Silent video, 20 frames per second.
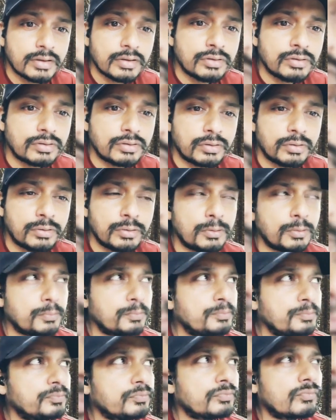
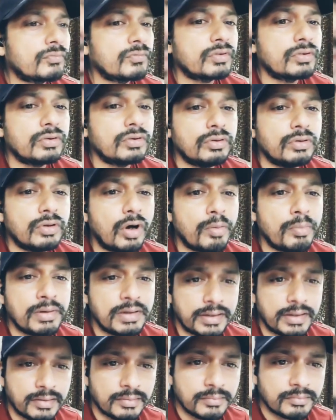So
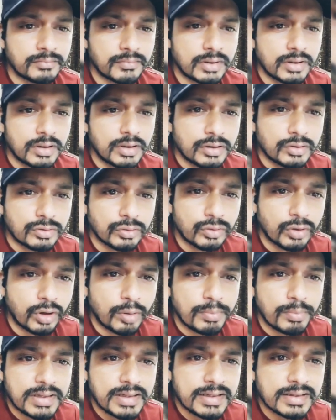normally,
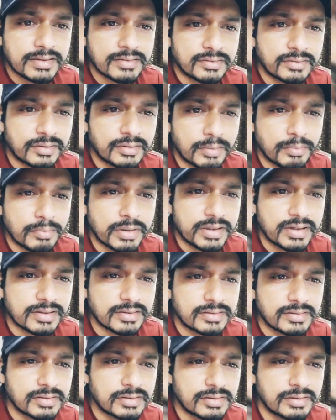normally in Scrum, it
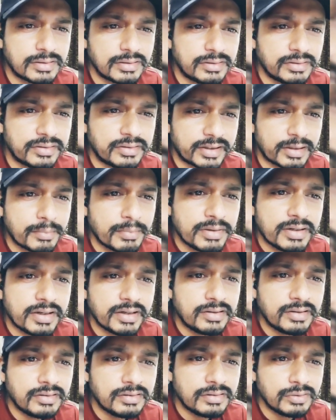is
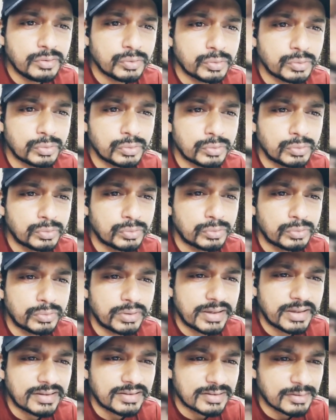recommended to
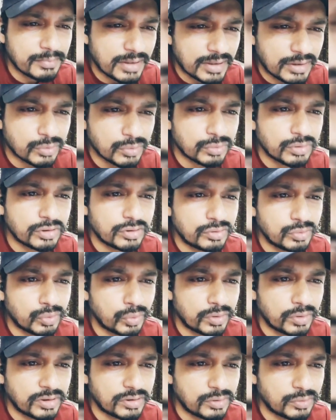estimate user
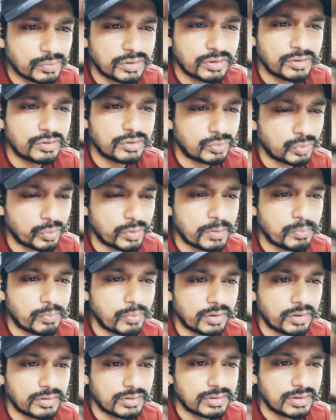stories using the story
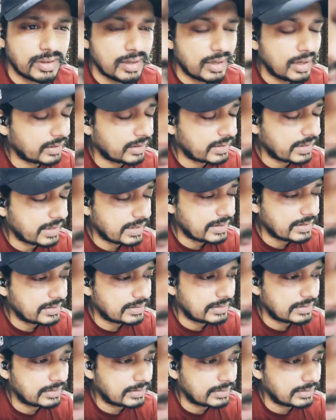points. Again,
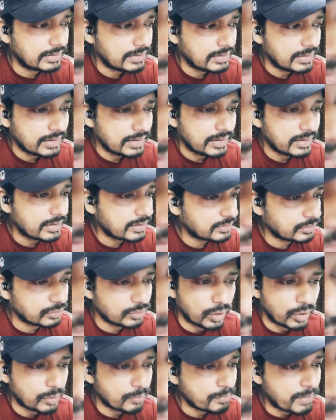it is
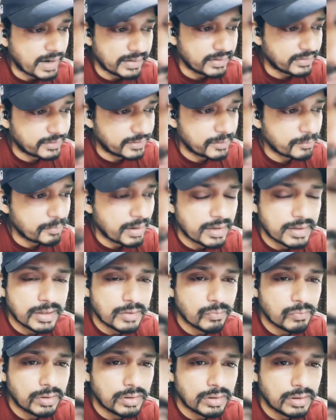not mandated by
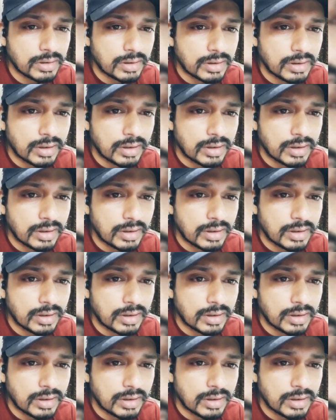anyone.